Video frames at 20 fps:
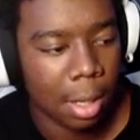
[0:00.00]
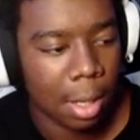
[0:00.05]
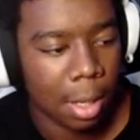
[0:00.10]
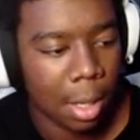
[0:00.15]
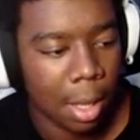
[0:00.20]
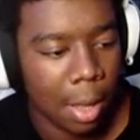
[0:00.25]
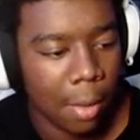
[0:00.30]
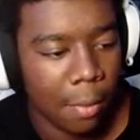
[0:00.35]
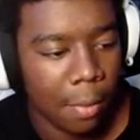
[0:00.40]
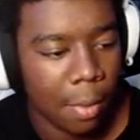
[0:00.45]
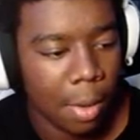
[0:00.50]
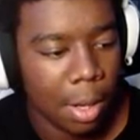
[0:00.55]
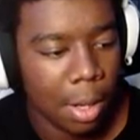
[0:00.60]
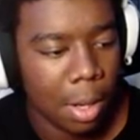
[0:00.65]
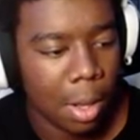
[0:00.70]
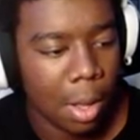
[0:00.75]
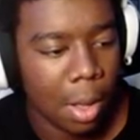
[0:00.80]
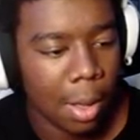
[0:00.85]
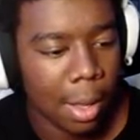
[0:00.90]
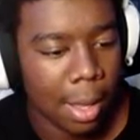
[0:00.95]
if one of
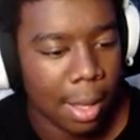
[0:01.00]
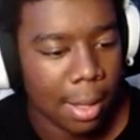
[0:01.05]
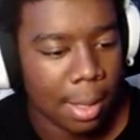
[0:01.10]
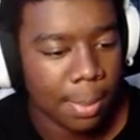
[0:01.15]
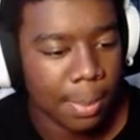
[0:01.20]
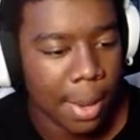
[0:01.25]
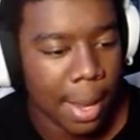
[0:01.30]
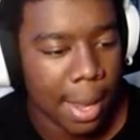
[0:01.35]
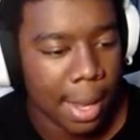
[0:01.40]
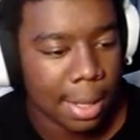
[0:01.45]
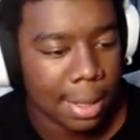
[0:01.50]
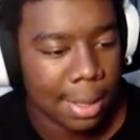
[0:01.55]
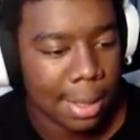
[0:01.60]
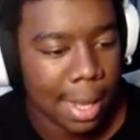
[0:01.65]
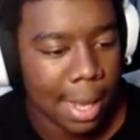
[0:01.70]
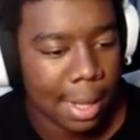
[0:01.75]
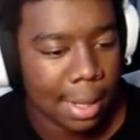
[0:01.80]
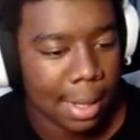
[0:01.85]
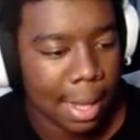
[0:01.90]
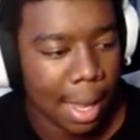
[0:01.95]
y'all gets past
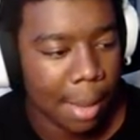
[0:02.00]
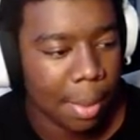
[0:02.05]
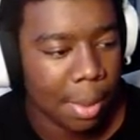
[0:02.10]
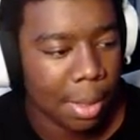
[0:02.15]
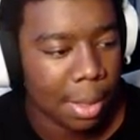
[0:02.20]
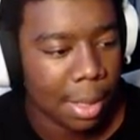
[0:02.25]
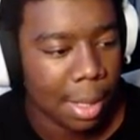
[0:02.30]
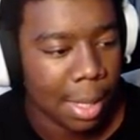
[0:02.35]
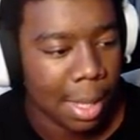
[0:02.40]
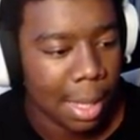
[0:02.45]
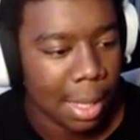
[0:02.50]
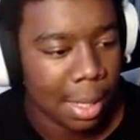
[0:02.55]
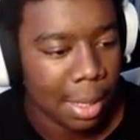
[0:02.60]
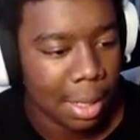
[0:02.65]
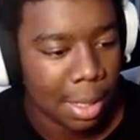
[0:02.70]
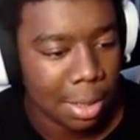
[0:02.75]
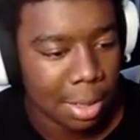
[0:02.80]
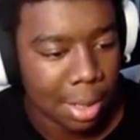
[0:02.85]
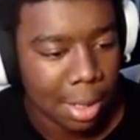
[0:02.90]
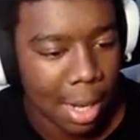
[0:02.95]
that labyrinth,
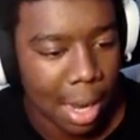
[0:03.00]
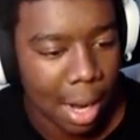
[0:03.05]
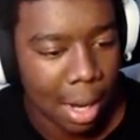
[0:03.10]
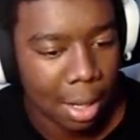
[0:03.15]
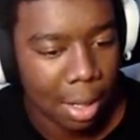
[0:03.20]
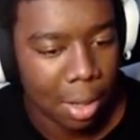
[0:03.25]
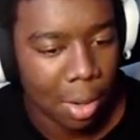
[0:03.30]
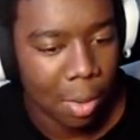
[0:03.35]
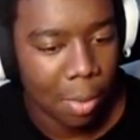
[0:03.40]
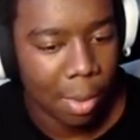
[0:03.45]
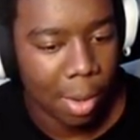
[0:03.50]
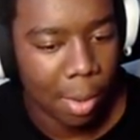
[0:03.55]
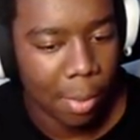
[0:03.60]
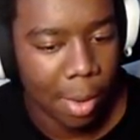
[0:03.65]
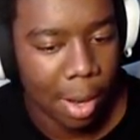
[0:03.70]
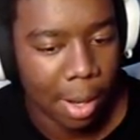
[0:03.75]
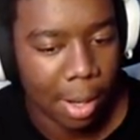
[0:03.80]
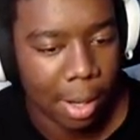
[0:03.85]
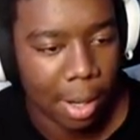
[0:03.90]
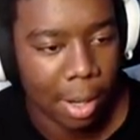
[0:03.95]
things are not going to go well
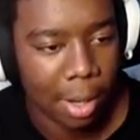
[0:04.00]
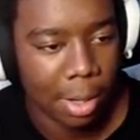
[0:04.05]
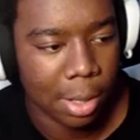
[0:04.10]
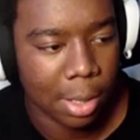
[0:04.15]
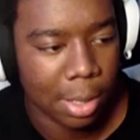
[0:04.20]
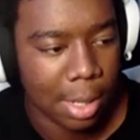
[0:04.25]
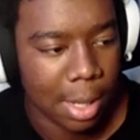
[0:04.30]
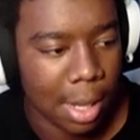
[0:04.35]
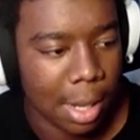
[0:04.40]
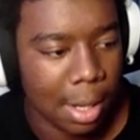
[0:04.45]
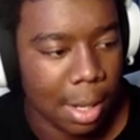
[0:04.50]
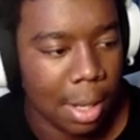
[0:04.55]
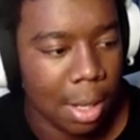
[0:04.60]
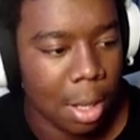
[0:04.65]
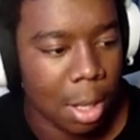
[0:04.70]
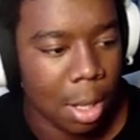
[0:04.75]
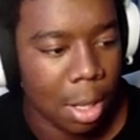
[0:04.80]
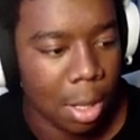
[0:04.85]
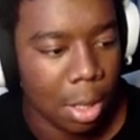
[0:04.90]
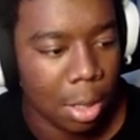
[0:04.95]
around here, understand?
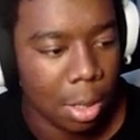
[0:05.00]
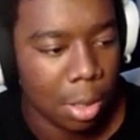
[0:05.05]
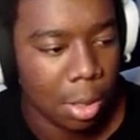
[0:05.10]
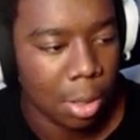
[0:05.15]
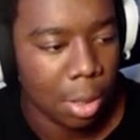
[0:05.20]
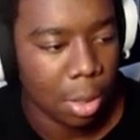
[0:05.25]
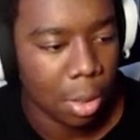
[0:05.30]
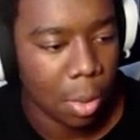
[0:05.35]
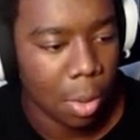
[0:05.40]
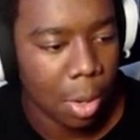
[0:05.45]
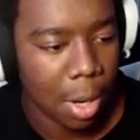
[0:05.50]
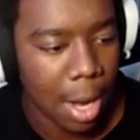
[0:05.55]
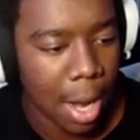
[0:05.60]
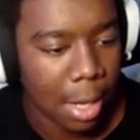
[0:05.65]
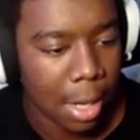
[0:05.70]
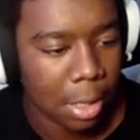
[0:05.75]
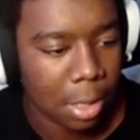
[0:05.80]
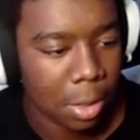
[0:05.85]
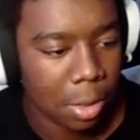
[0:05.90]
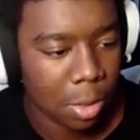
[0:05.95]
Your
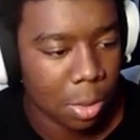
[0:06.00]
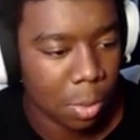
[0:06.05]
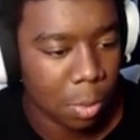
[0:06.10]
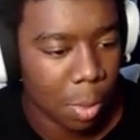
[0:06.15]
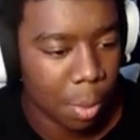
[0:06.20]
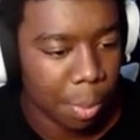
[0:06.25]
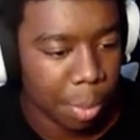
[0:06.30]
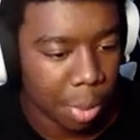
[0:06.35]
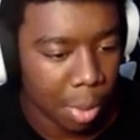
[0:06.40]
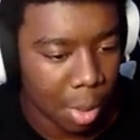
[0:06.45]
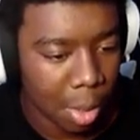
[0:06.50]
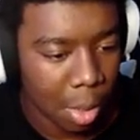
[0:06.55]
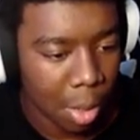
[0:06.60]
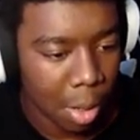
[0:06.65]
actions will put